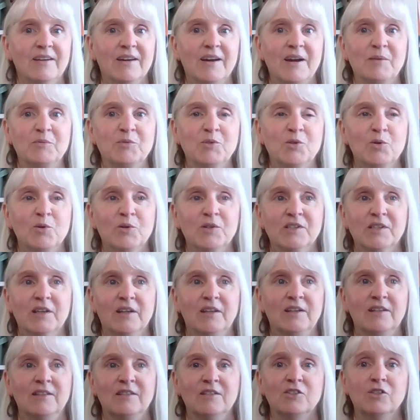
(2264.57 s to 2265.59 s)
I'm so
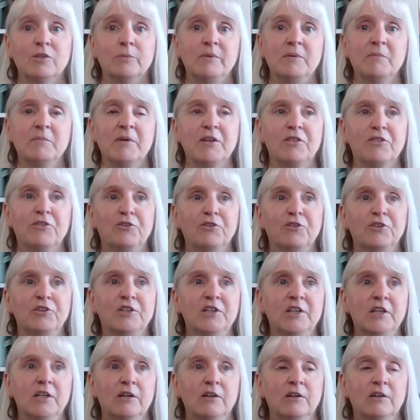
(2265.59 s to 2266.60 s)
excited. This will be my 3rd
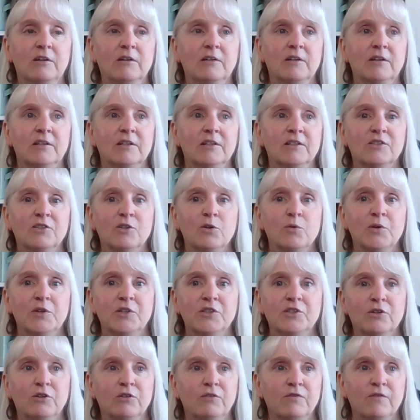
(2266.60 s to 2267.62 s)
year, and it's always
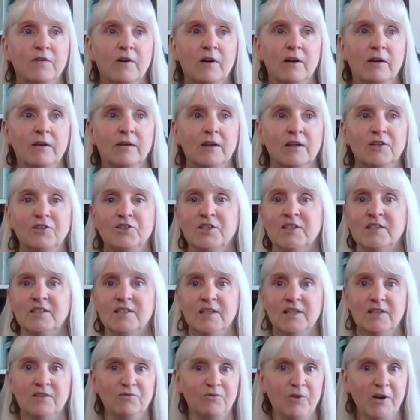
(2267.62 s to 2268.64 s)
so fun. I just
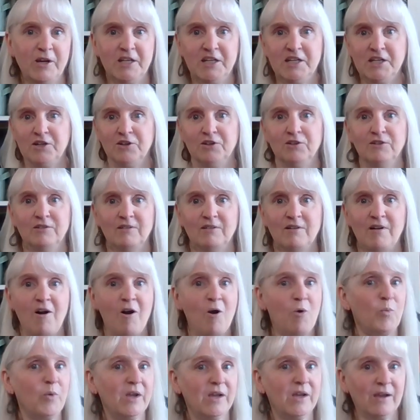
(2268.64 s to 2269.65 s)
sit right here
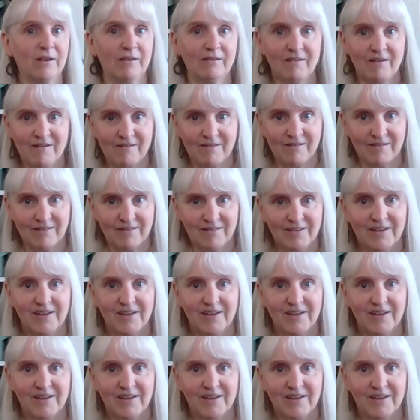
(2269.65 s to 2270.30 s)
all weekend long.